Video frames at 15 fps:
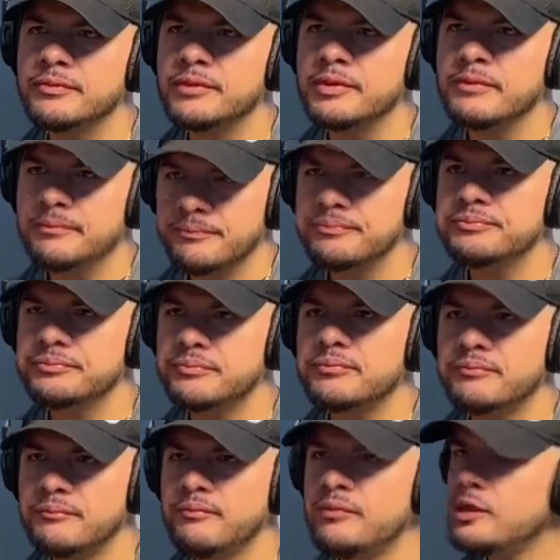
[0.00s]
doing it for a
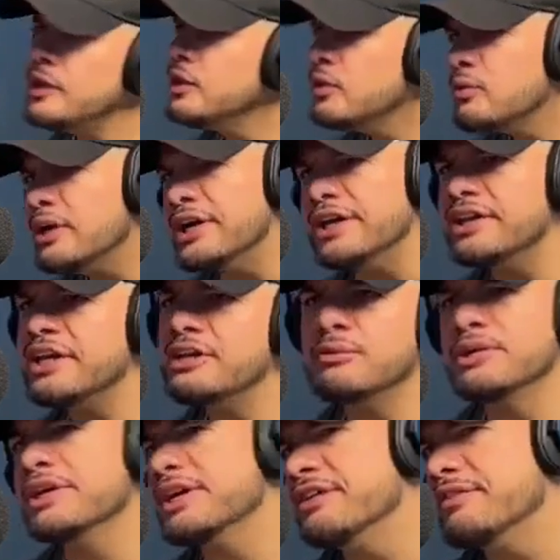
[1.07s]
long time. Right, and they don't
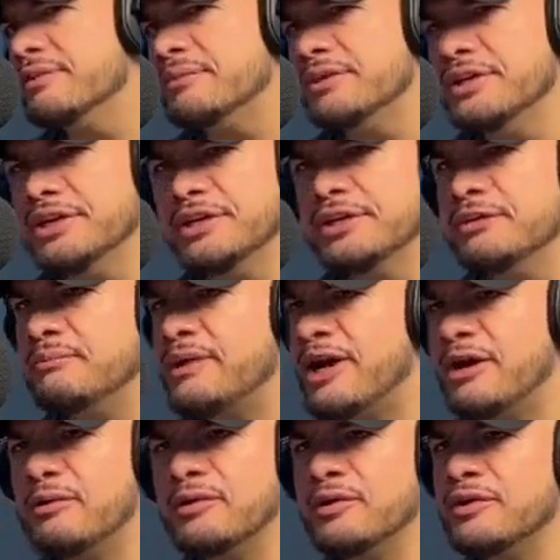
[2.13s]
want to give up any
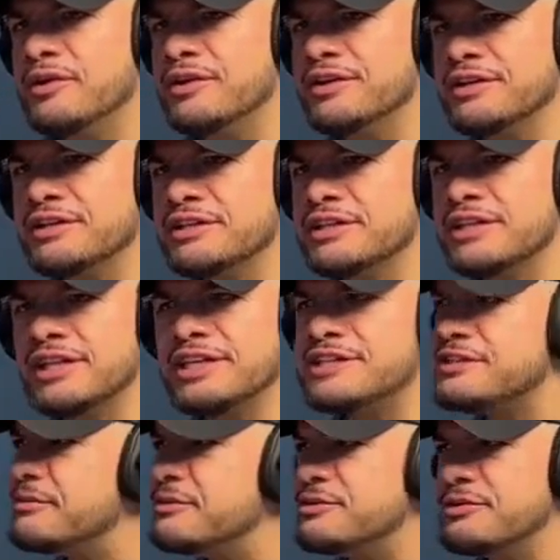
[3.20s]
power or let
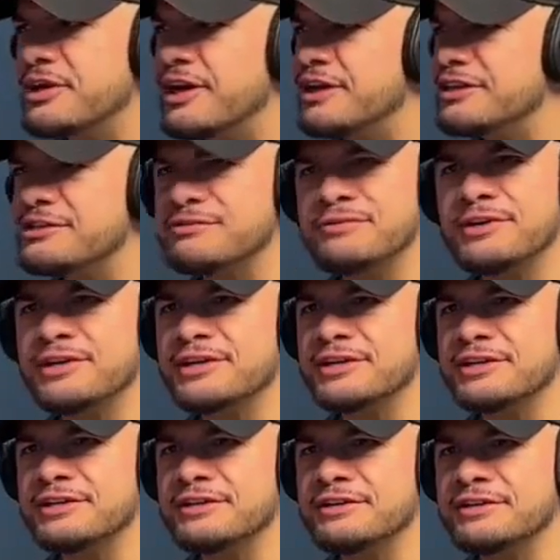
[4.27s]
some new guy just walk in
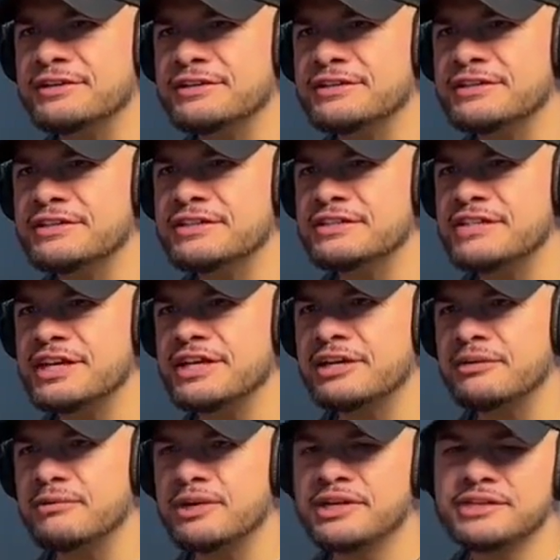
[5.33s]
here and correct, take correct. it,
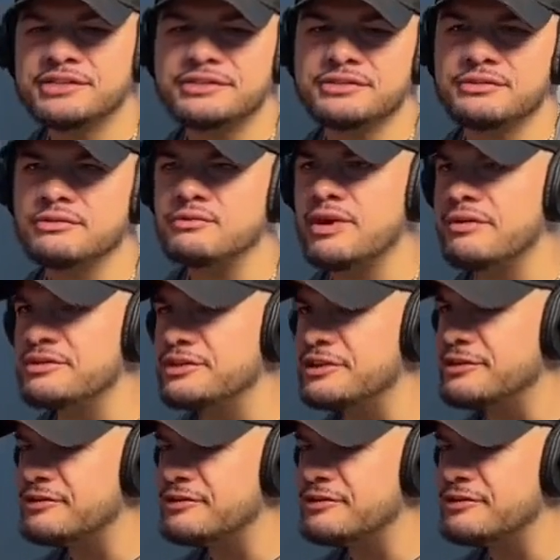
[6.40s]
right? So why would they